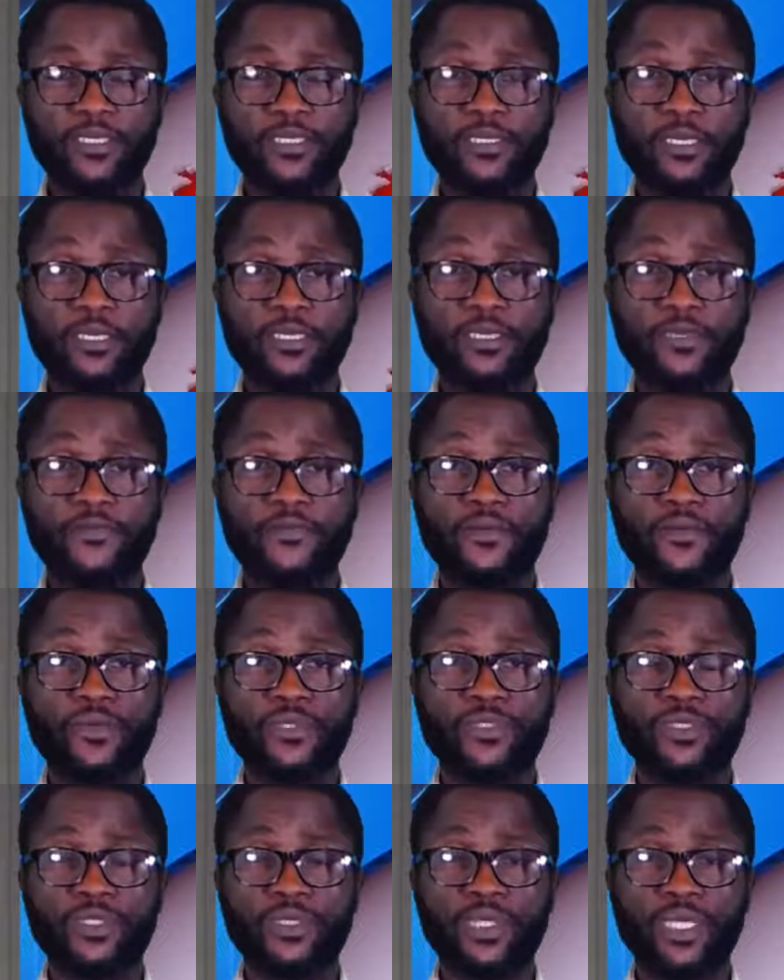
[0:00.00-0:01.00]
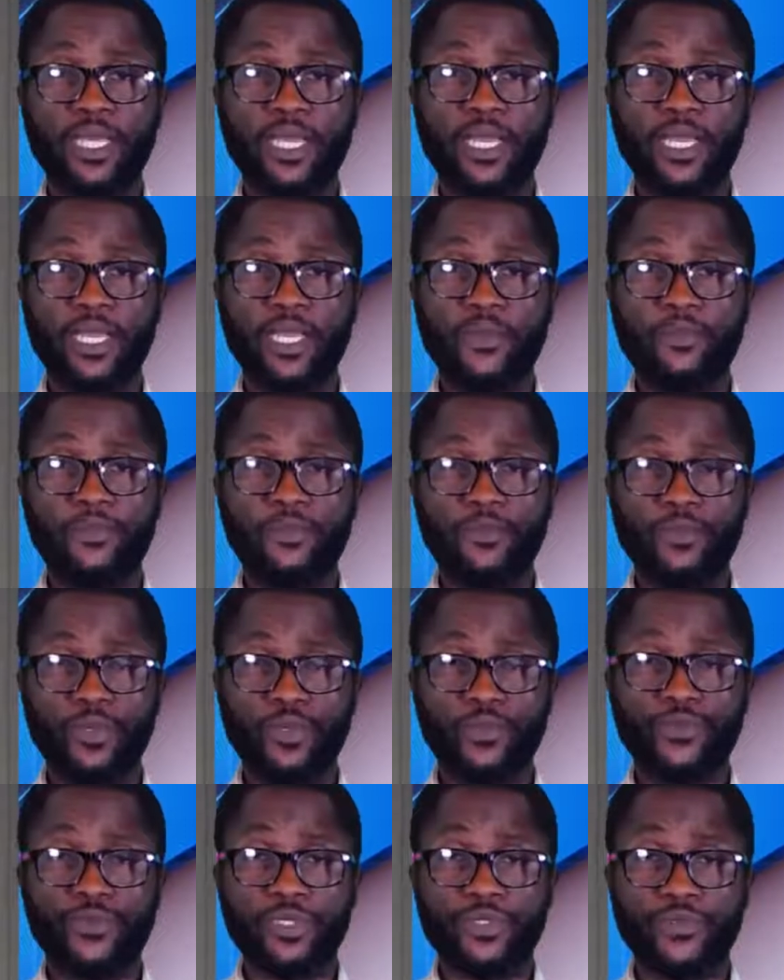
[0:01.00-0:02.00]
Thank you for watching. I am
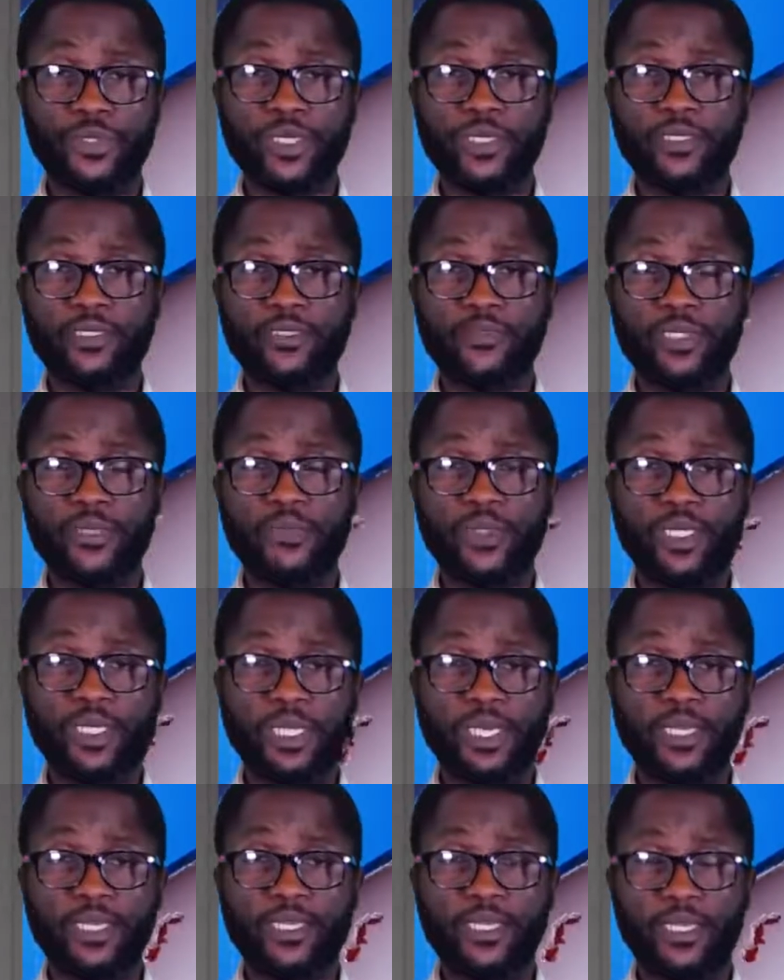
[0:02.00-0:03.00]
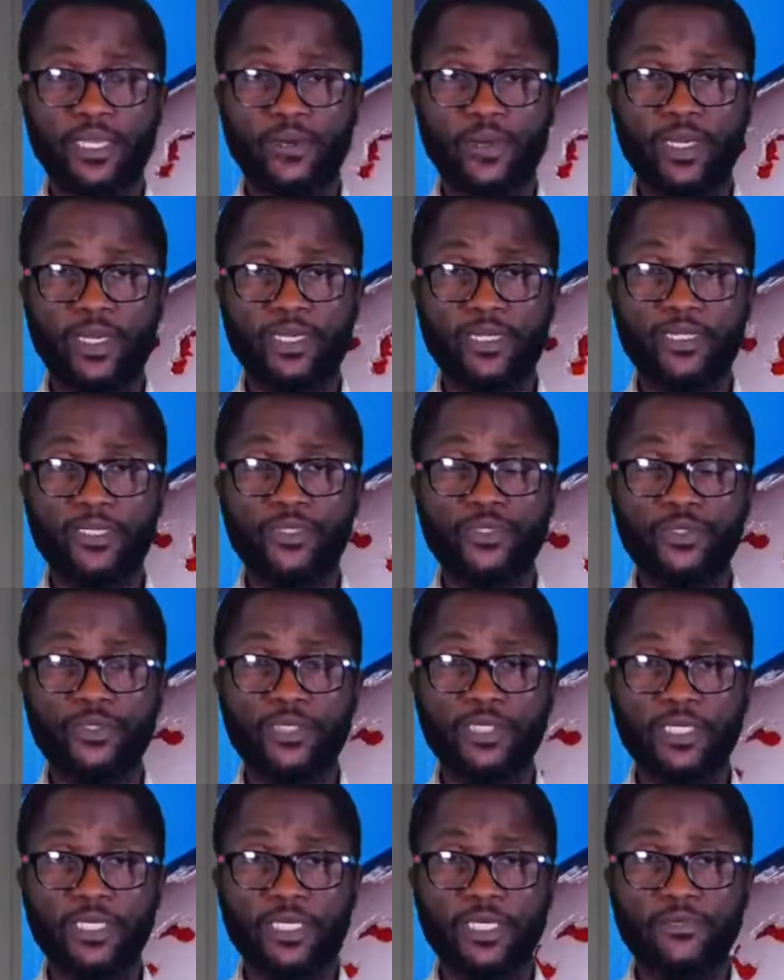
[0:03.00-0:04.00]
Morire Rebila Lawal.
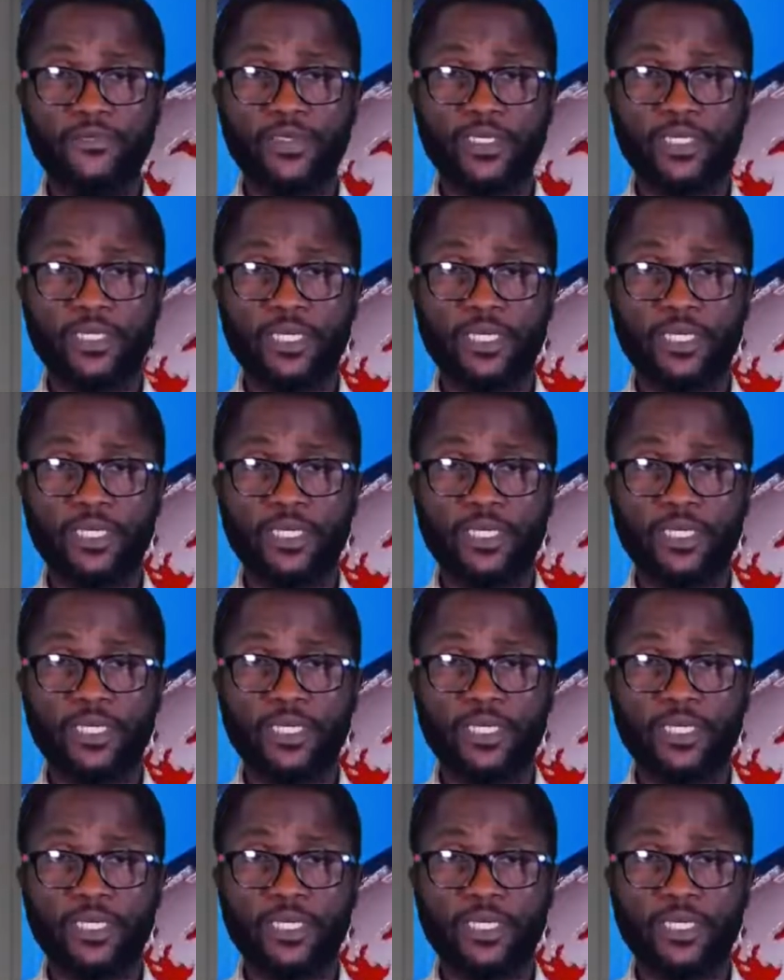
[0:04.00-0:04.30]
Good evening